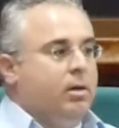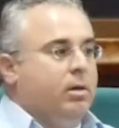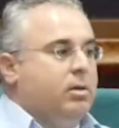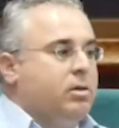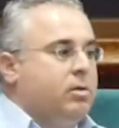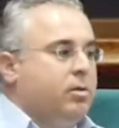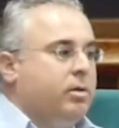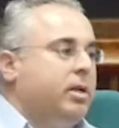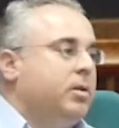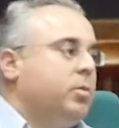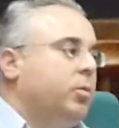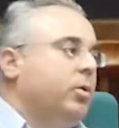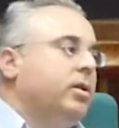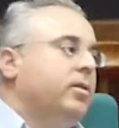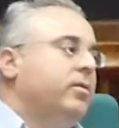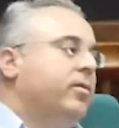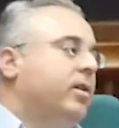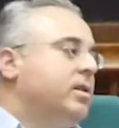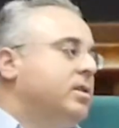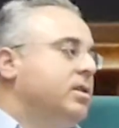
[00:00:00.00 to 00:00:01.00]
So network
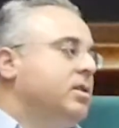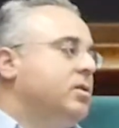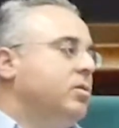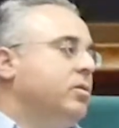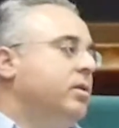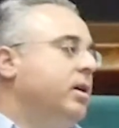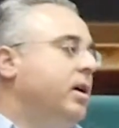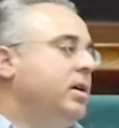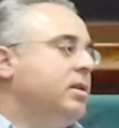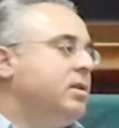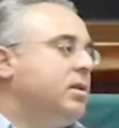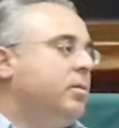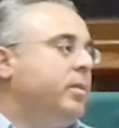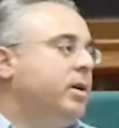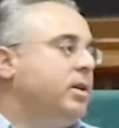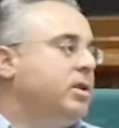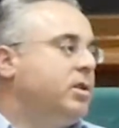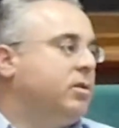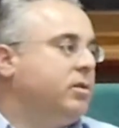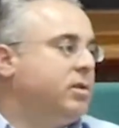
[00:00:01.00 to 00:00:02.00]
devices today are
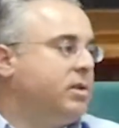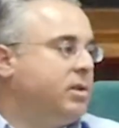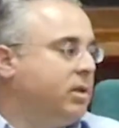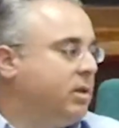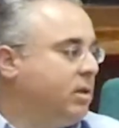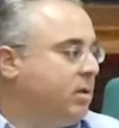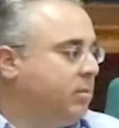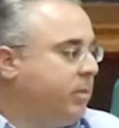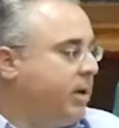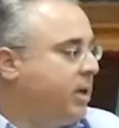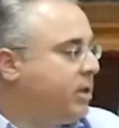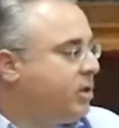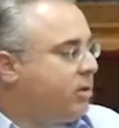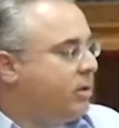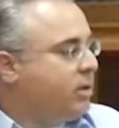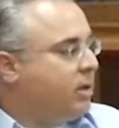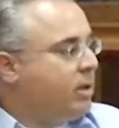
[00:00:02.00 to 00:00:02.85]
measured